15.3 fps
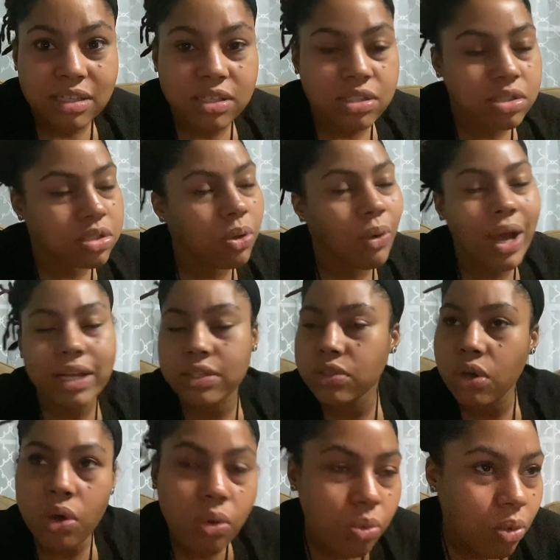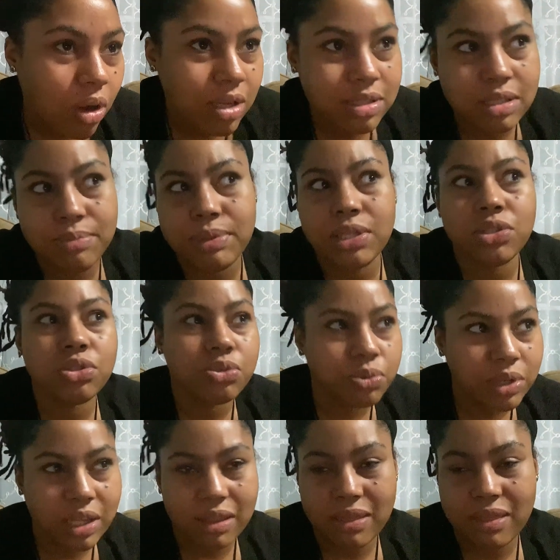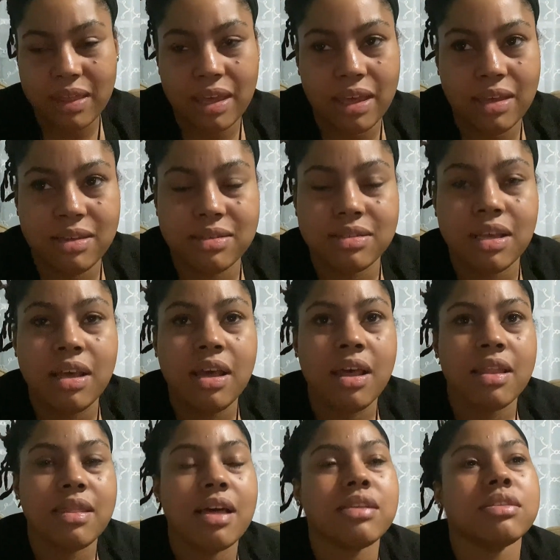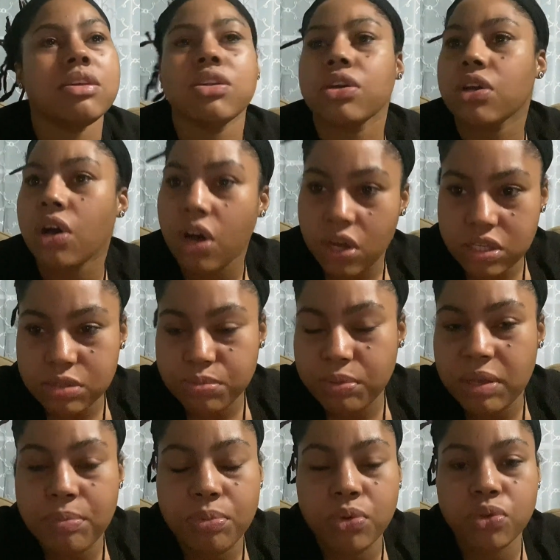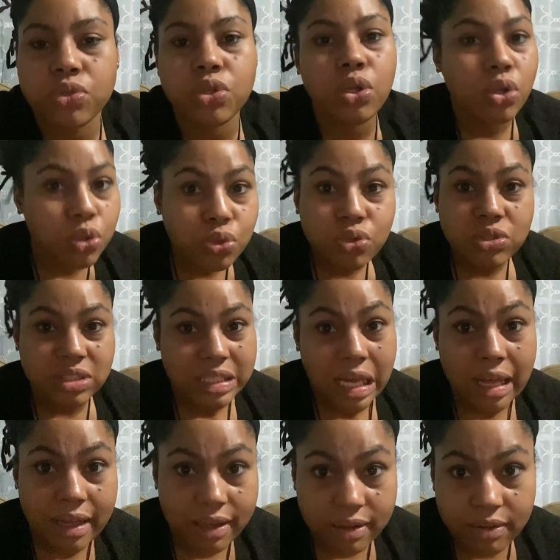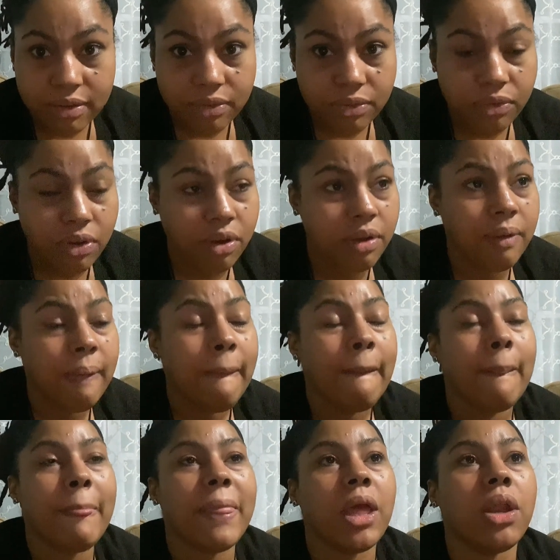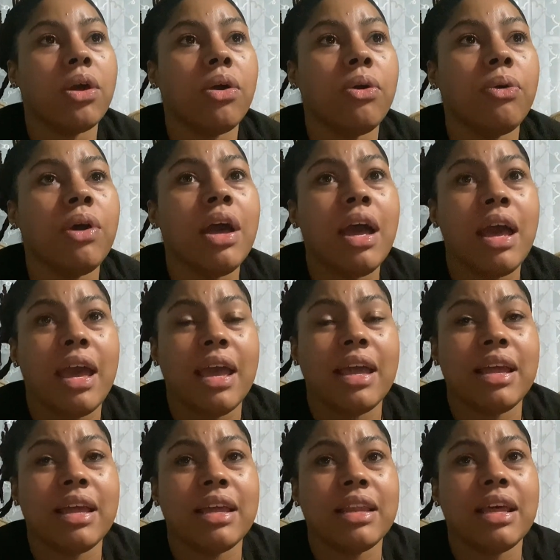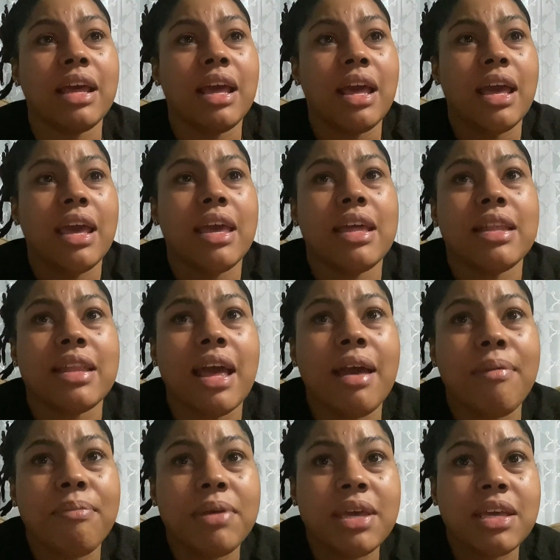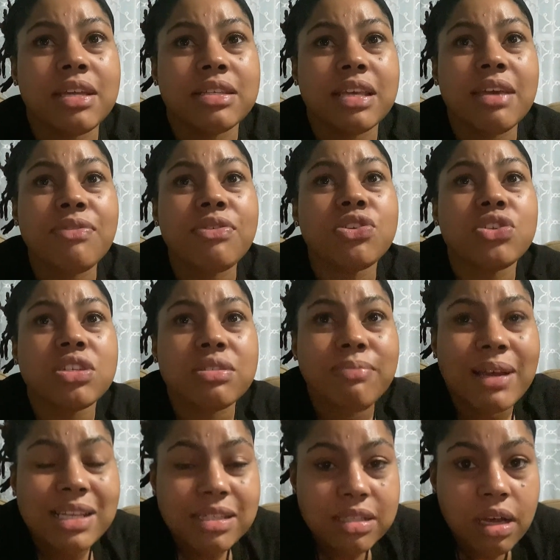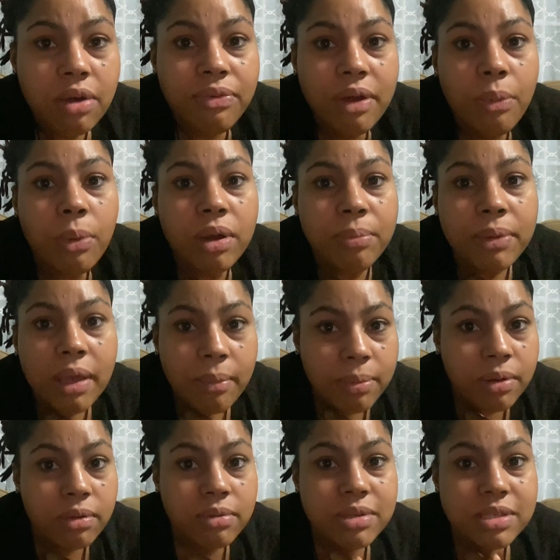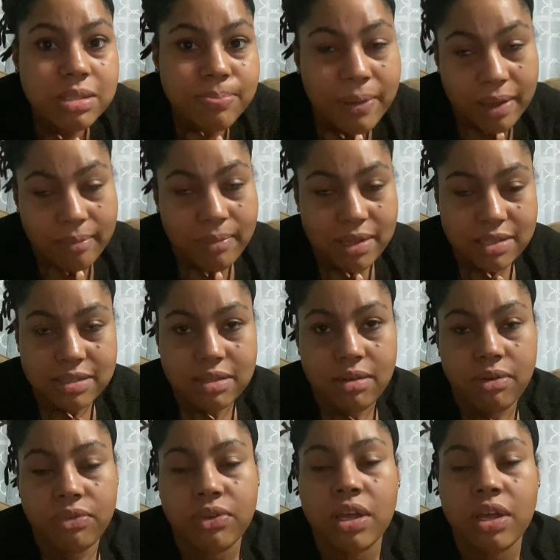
So I don't want to be doing things that's going to cause people to lose that, you know, and that means even just myself. I want to be able to respect myself.